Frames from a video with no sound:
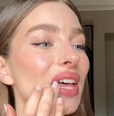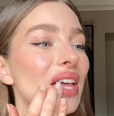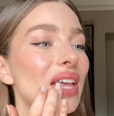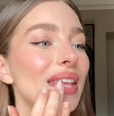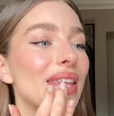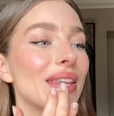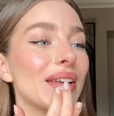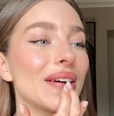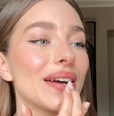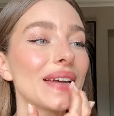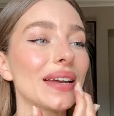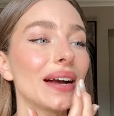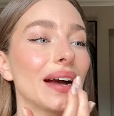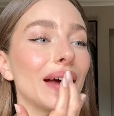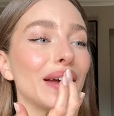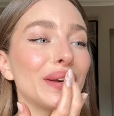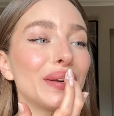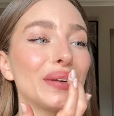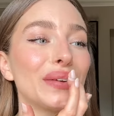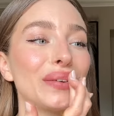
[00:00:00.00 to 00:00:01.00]
So I
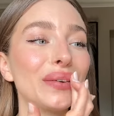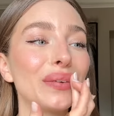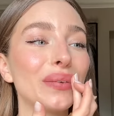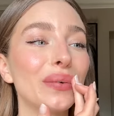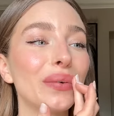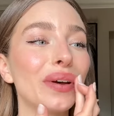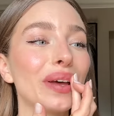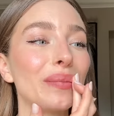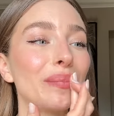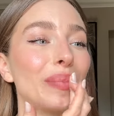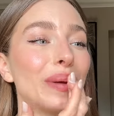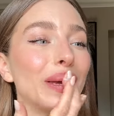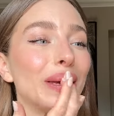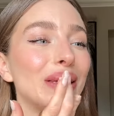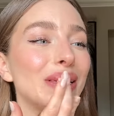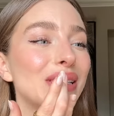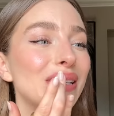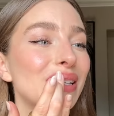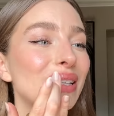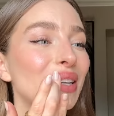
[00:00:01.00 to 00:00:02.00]
kind of do a
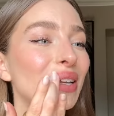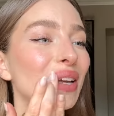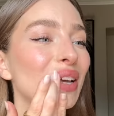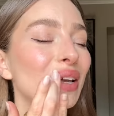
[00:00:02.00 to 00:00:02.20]
base